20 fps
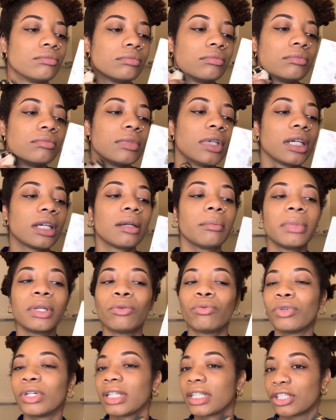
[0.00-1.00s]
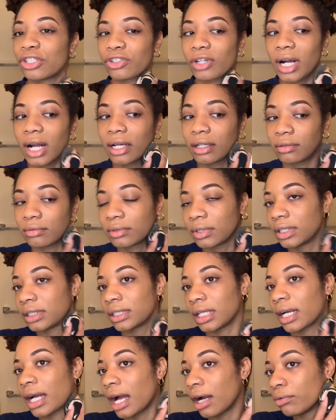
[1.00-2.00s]
it can be really dry because
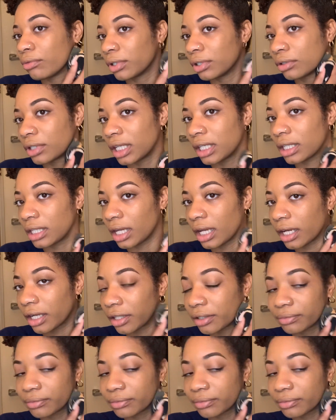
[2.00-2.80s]
I got real kinky hair.